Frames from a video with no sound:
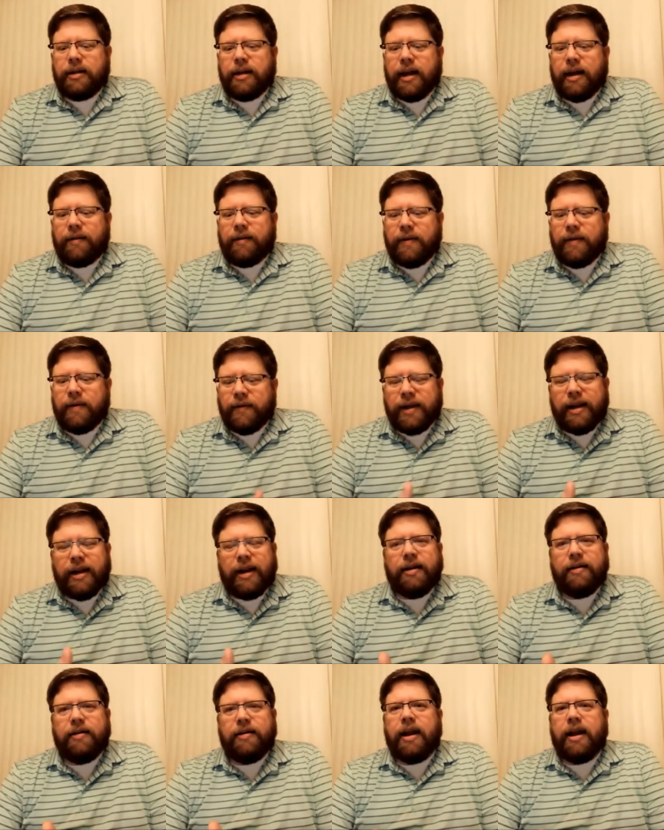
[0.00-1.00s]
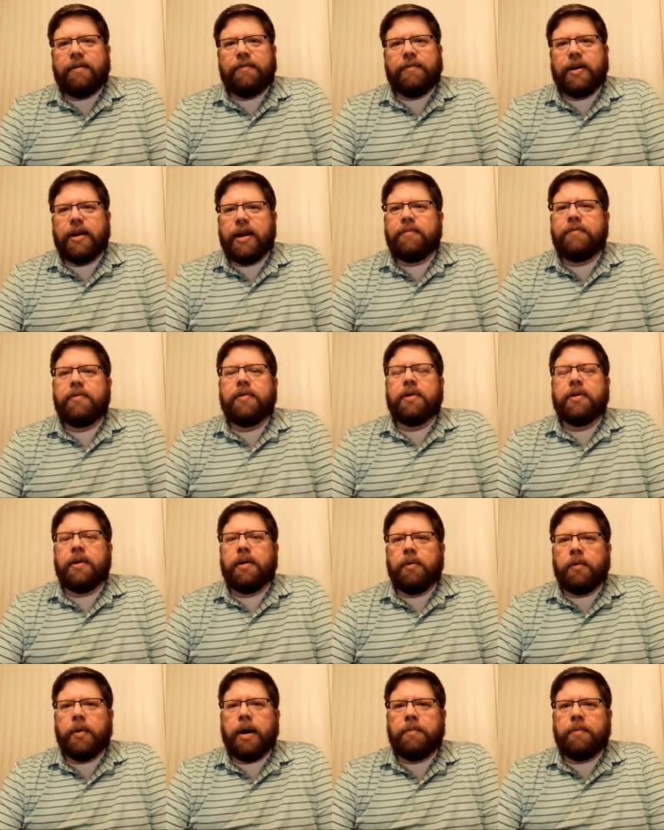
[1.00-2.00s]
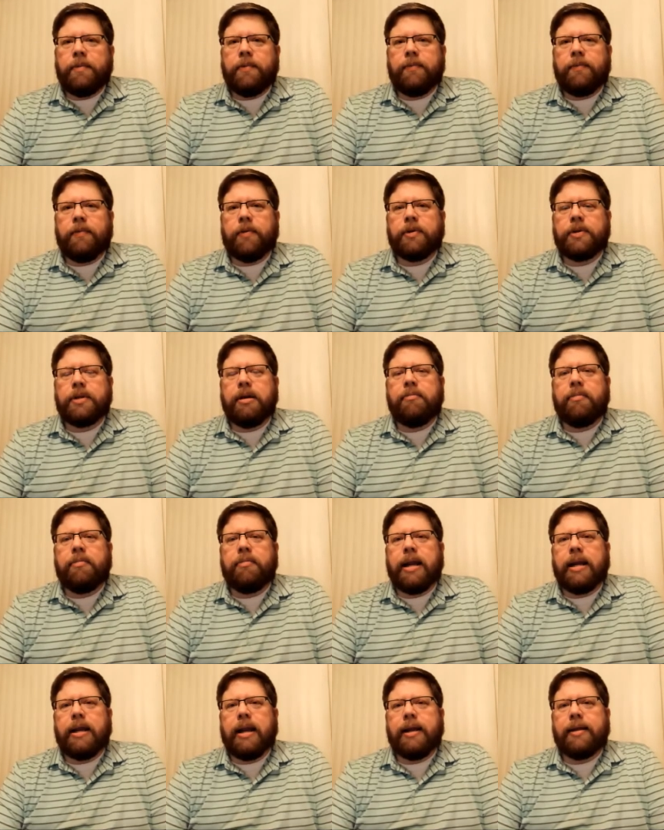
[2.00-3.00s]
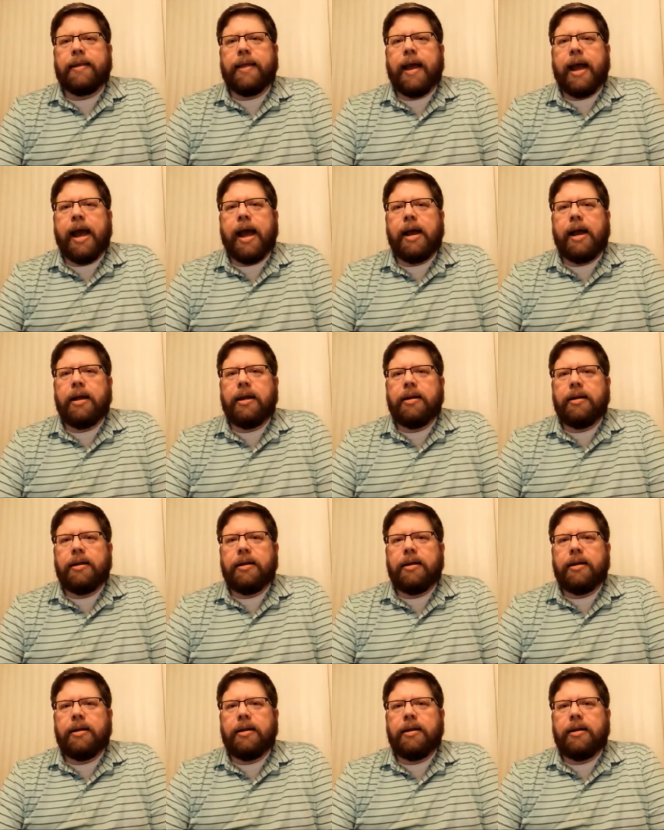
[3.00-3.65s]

Have you ever have you ever wept for somebody like that?